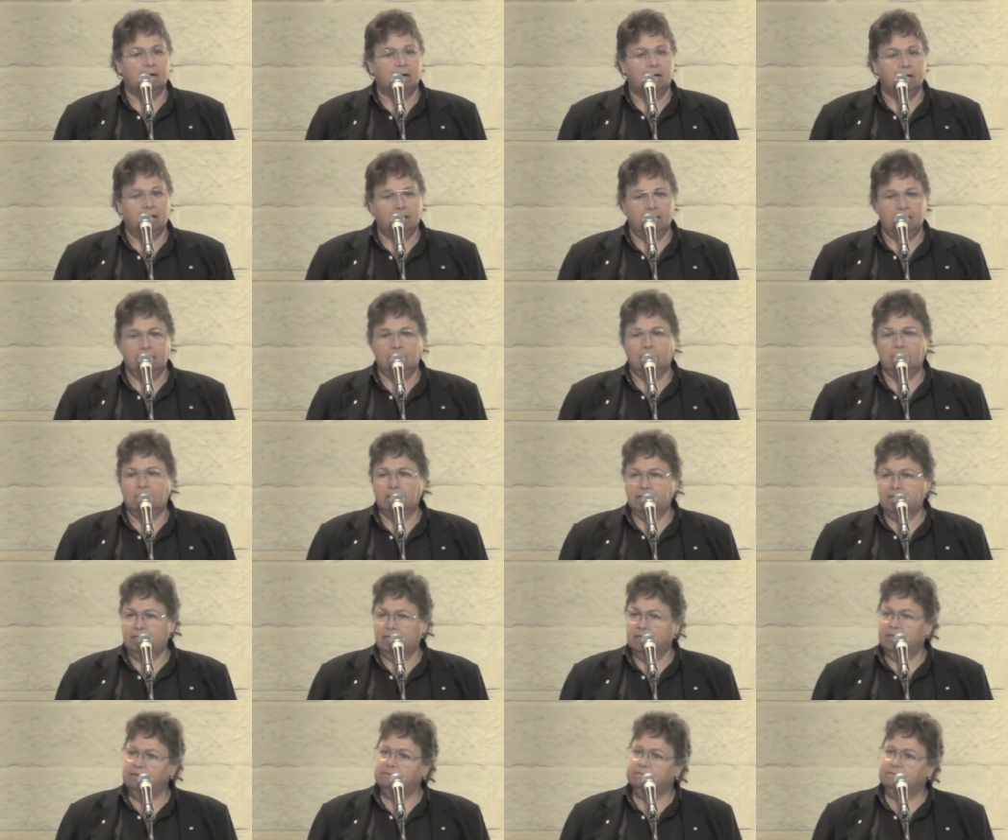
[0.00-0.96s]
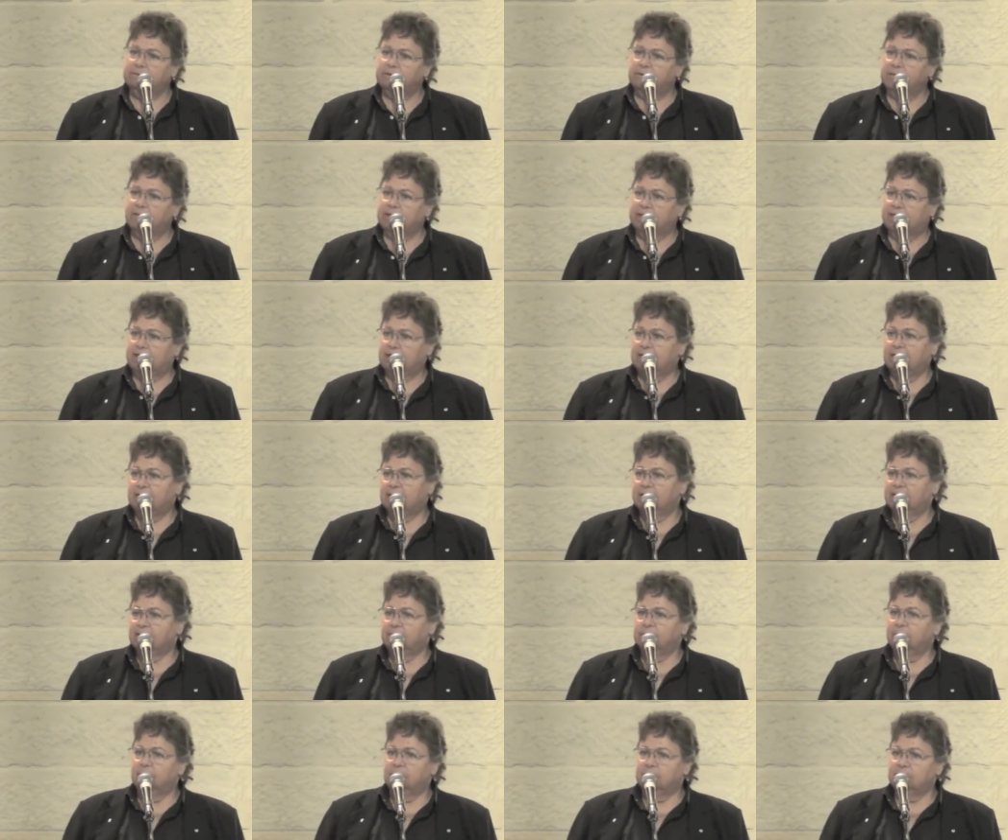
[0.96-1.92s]
I identify that
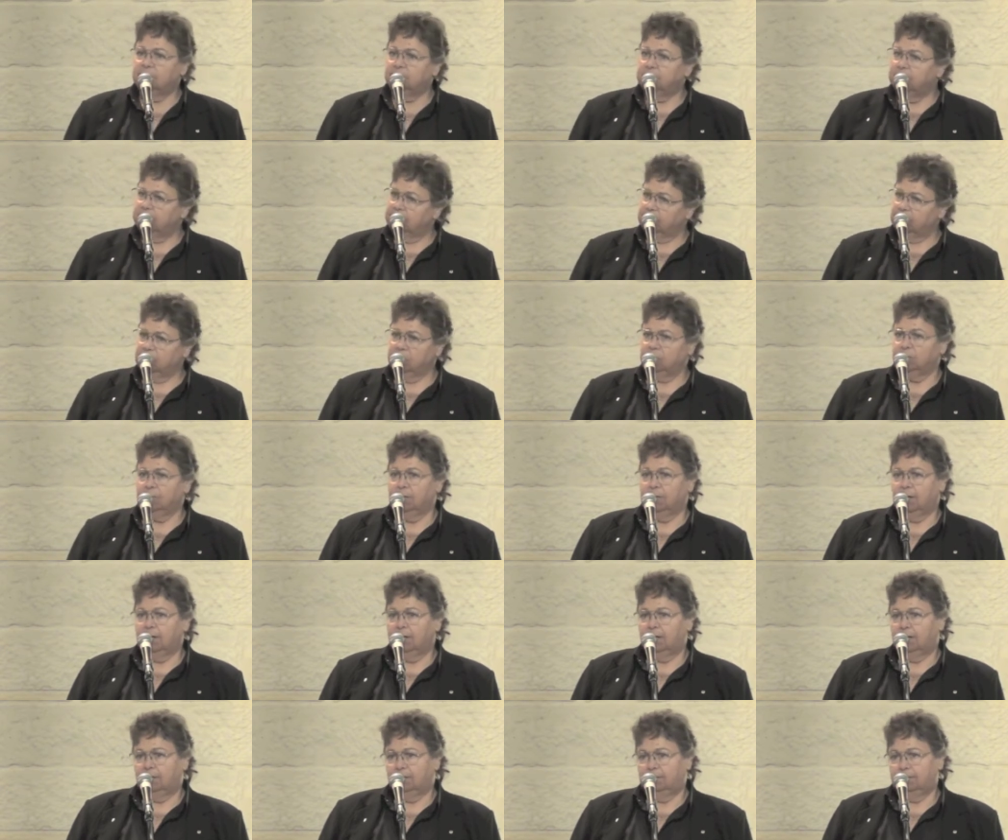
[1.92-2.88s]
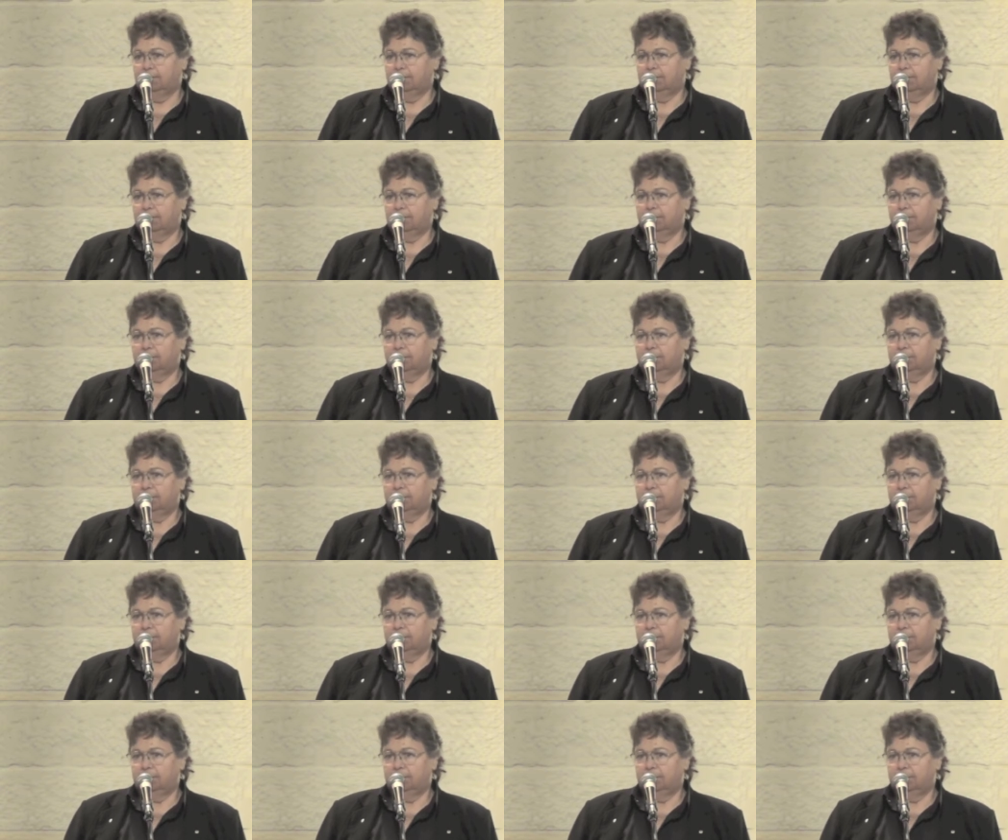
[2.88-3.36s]
as my spiritual home.